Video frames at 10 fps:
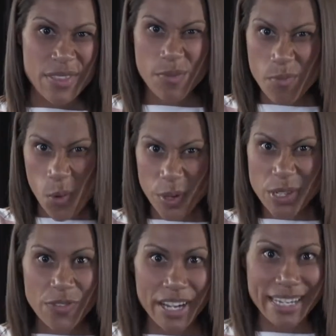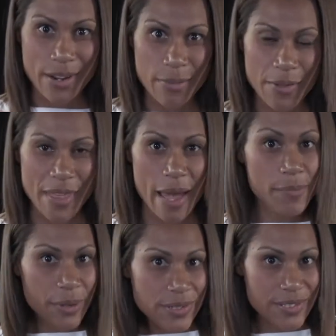The more you find out about
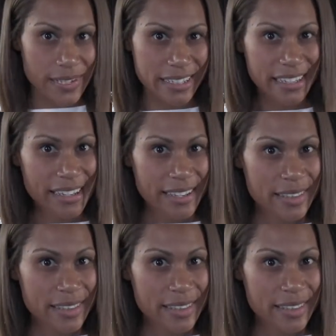that person,